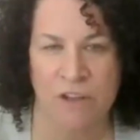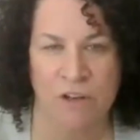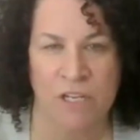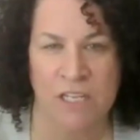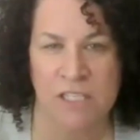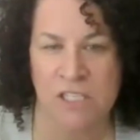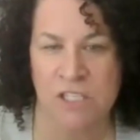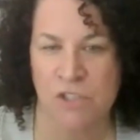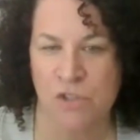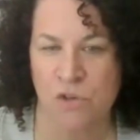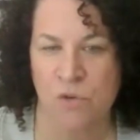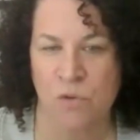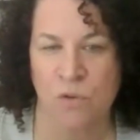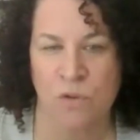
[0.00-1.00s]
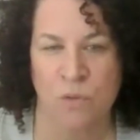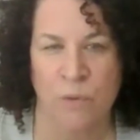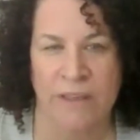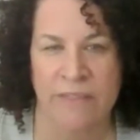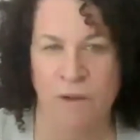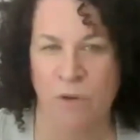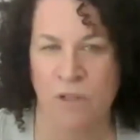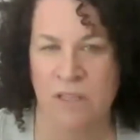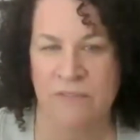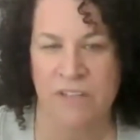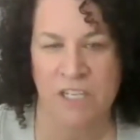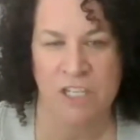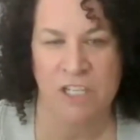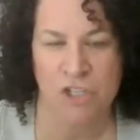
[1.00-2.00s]
their kids in school while they were
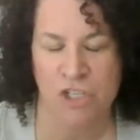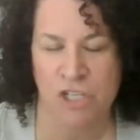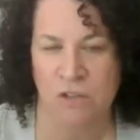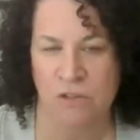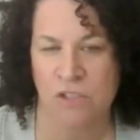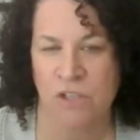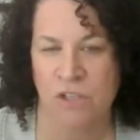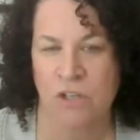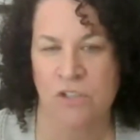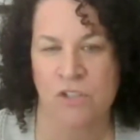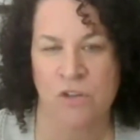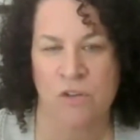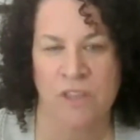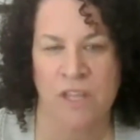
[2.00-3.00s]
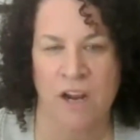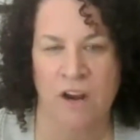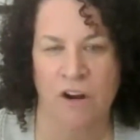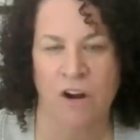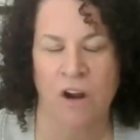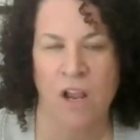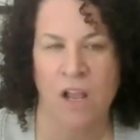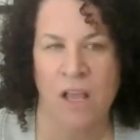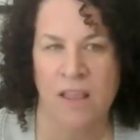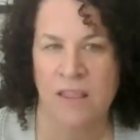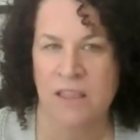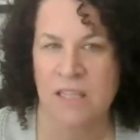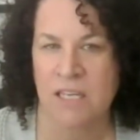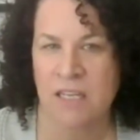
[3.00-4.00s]
living in a shelter. So they're
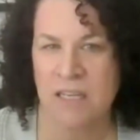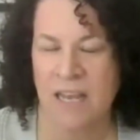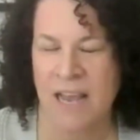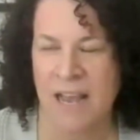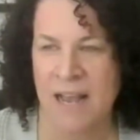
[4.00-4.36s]
the